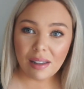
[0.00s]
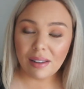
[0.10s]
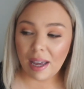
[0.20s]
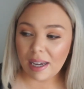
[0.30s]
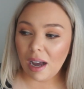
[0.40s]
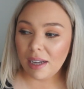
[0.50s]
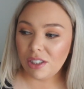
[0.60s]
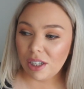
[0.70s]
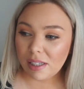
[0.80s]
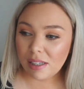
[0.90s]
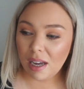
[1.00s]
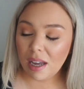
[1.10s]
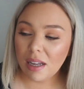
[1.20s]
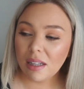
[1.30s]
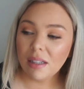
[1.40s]
Like, I just,
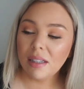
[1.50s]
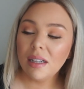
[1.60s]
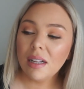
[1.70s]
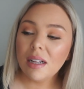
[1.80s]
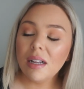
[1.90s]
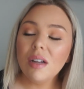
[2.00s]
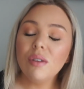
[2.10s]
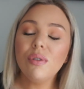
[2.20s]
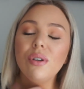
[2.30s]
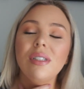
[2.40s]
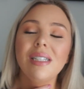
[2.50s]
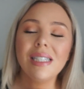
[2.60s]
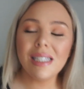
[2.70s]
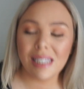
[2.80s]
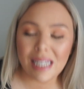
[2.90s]
food
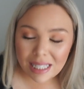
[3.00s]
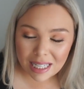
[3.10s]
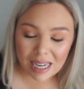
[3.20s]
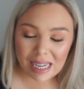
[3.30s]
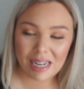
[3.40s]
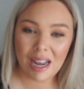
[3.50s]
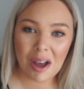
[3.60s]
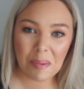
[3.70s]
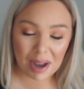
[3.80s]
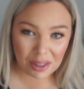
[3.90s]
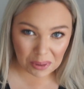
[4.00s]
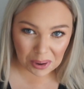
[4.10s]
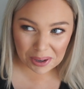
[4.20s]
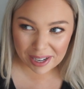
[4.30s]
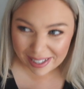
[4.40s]
just sits in my throat.